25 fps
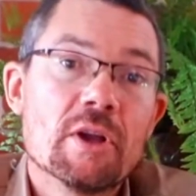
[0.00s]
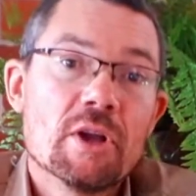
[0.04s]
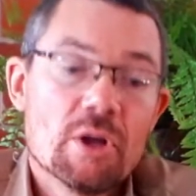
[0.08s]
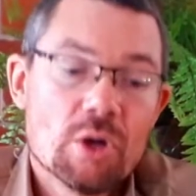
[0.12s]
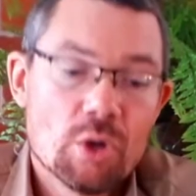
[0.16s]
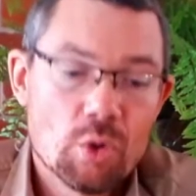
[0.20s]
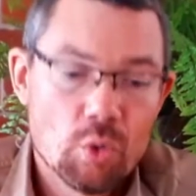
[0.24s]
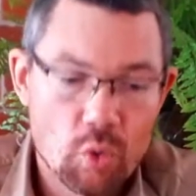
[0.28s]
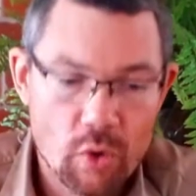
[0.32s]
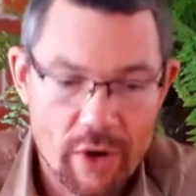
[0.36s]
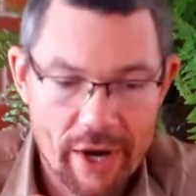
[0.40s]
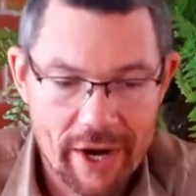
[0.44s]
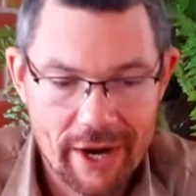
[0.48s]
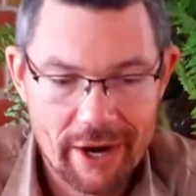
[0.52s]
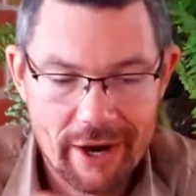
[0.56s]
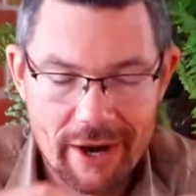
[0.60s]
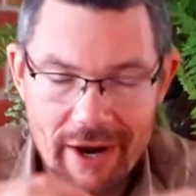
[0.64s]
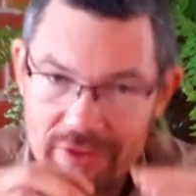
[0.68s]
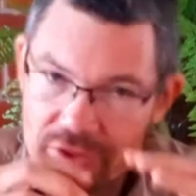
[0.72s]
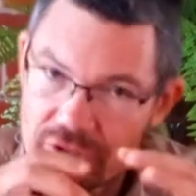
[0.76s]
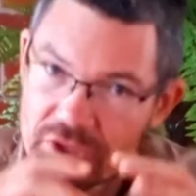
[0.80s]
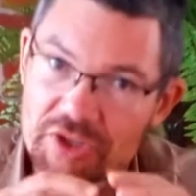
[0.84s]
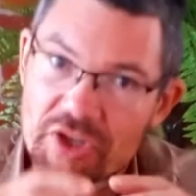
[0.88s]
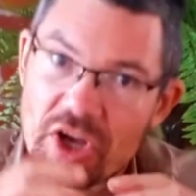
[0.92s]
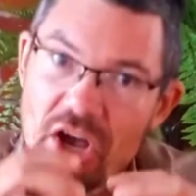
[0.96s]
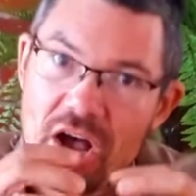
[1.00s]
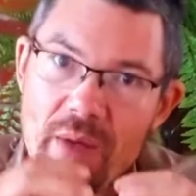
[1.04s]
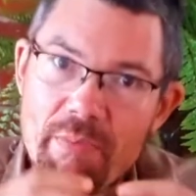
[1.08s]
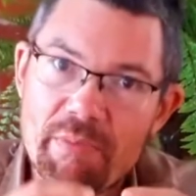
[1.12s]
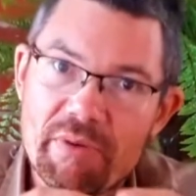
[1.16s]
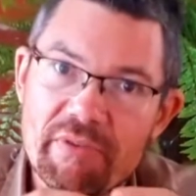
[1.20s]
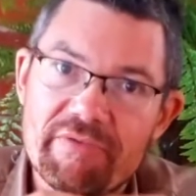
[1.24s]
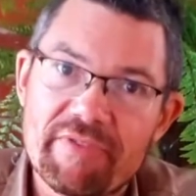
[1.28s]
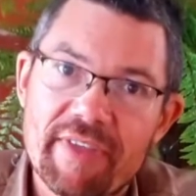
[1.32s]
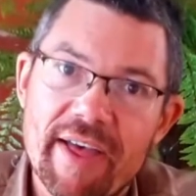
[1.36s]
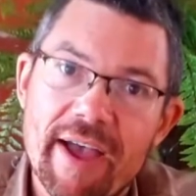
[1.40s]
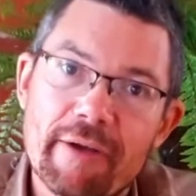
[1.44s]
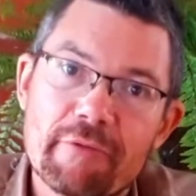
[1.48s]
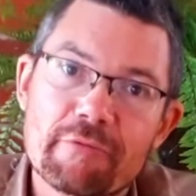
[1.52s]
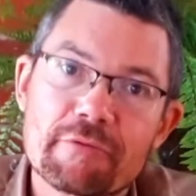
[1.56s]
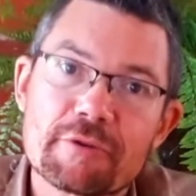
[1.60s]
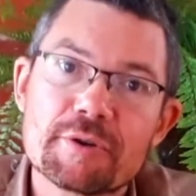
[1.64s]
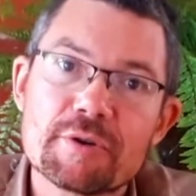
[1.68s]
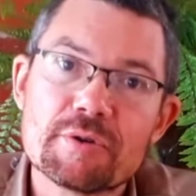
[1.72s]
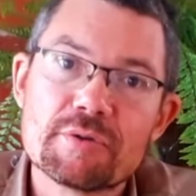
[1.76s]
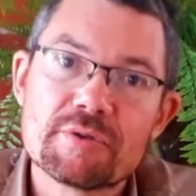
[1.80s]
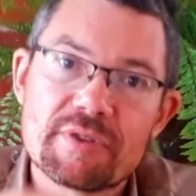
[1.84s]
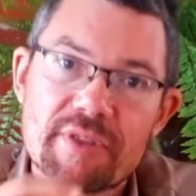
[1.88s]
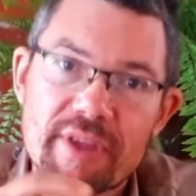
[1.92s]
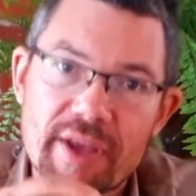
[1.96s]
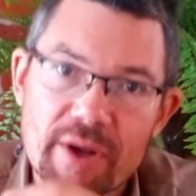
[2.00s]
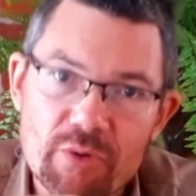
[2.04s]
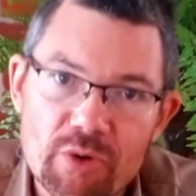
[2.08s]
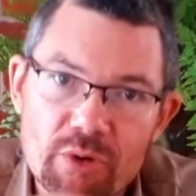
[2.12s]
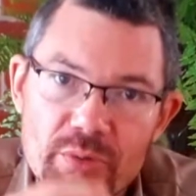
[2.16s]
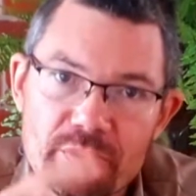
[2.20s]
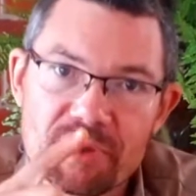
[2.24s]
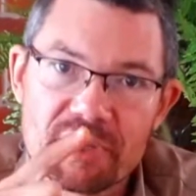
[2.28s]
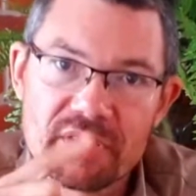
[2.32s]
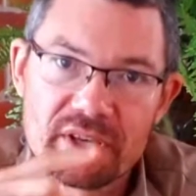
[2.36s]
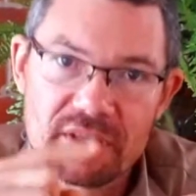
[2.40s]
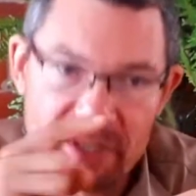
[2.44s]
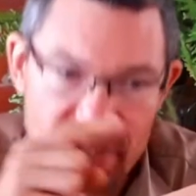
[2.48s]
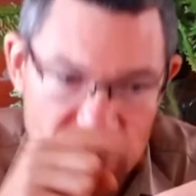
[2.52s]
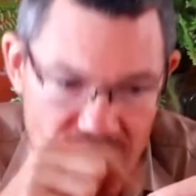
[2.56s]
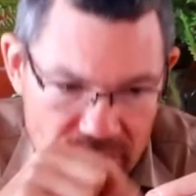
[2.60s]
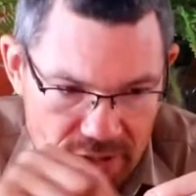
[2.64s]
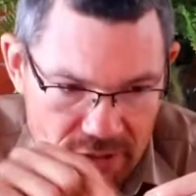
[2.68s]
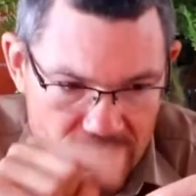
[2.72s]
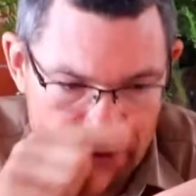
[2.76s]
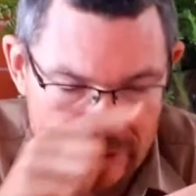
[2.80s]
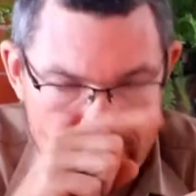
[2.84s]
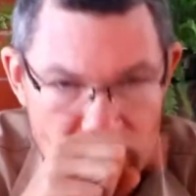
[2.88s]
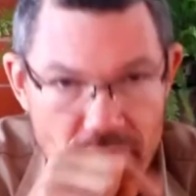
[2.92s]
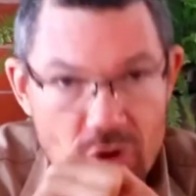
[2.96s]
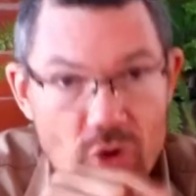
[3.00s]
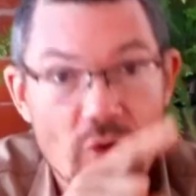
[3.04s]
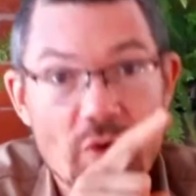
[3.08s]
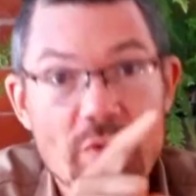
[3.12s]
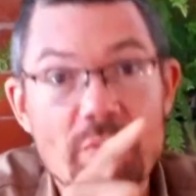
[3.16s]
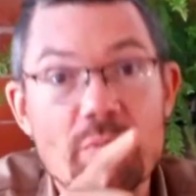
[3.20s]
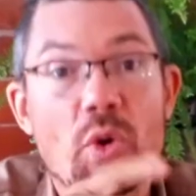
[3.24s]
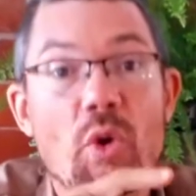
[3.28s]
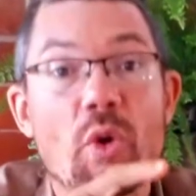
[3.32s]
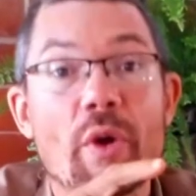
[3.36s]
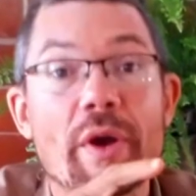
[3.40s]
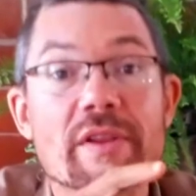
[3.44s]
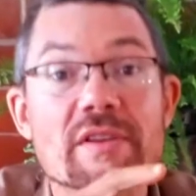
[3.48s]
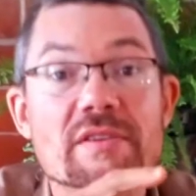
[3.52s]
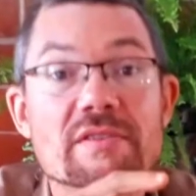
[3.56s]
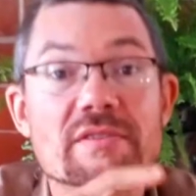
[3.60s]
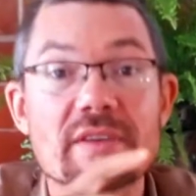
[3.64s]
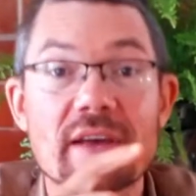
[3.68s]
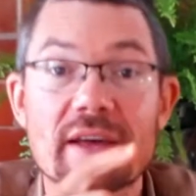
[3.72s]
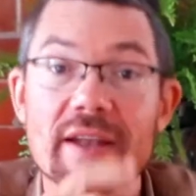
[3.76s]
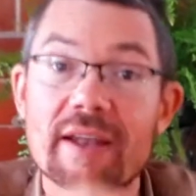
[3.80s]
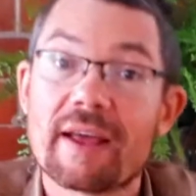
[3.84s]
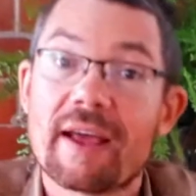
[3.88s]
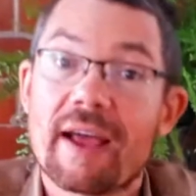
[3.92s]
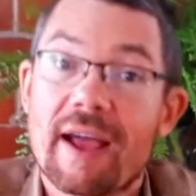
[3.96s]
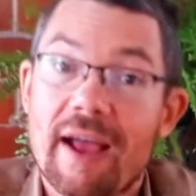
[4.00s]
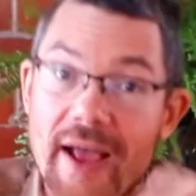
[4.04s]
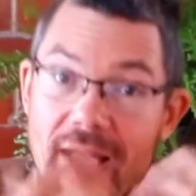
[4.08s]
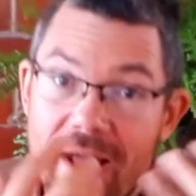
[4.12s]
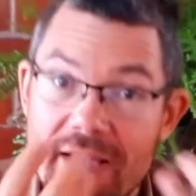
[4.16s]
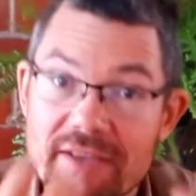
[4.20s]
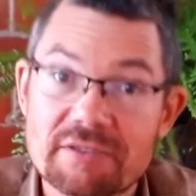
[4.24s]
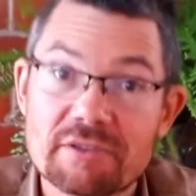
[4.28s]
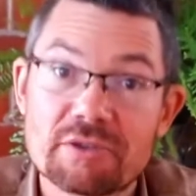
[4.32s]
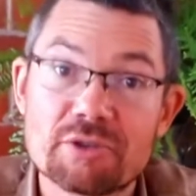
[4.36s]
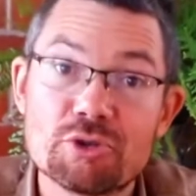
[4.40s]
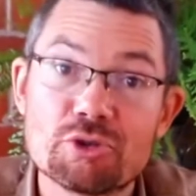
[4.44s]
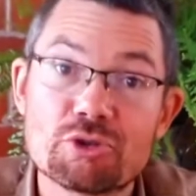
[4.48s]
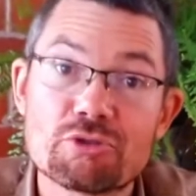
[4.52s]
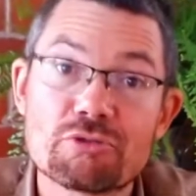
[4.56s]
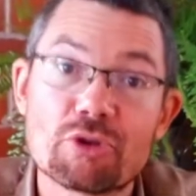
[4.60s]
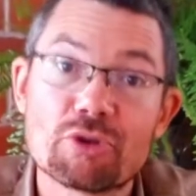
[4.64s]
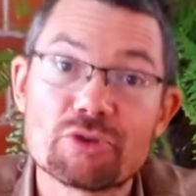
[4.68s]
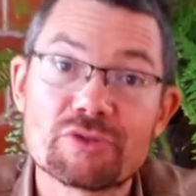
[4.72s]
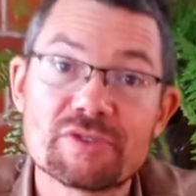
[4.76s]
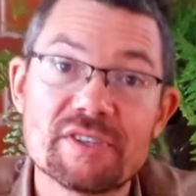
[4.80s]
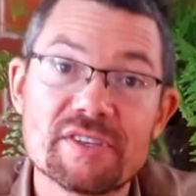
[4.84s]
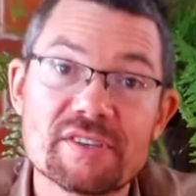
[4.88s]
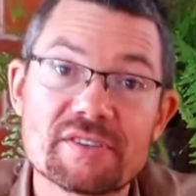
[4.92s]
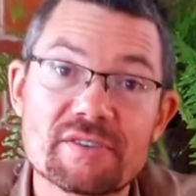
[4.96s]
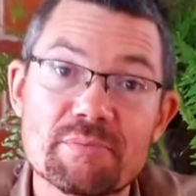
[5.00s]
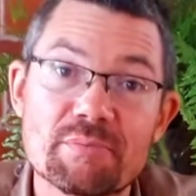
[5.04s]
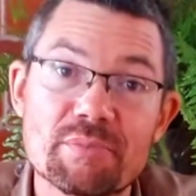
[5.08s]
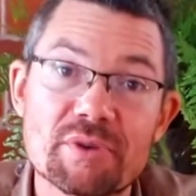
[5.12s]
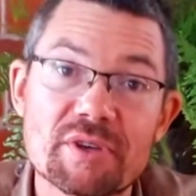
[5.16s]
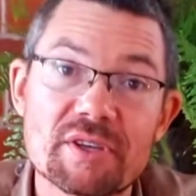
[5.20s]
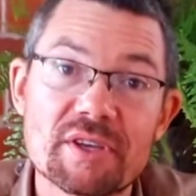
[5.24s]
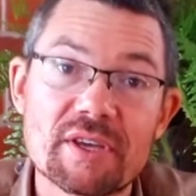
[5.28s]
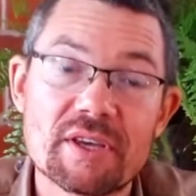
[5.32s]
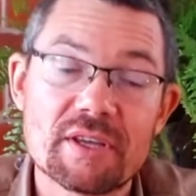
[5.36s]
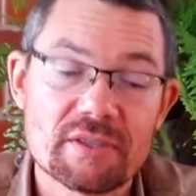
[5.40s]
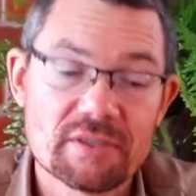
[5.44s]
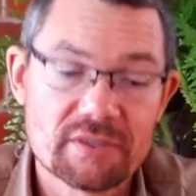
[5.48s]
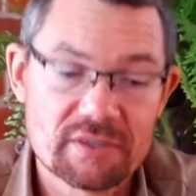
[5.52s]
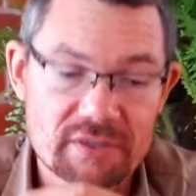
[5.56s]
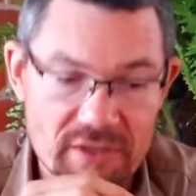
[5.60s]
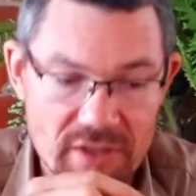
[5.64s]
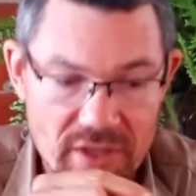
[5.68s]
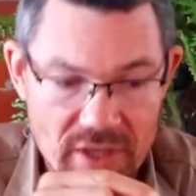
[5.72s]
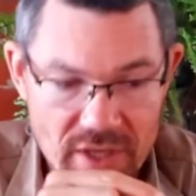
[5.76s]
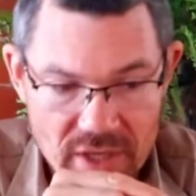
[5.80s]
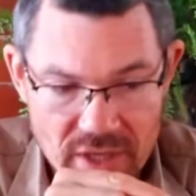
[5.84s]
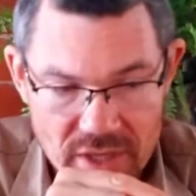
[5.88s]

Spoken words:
where at the top of that root there will be growing points that as the new growth season begins,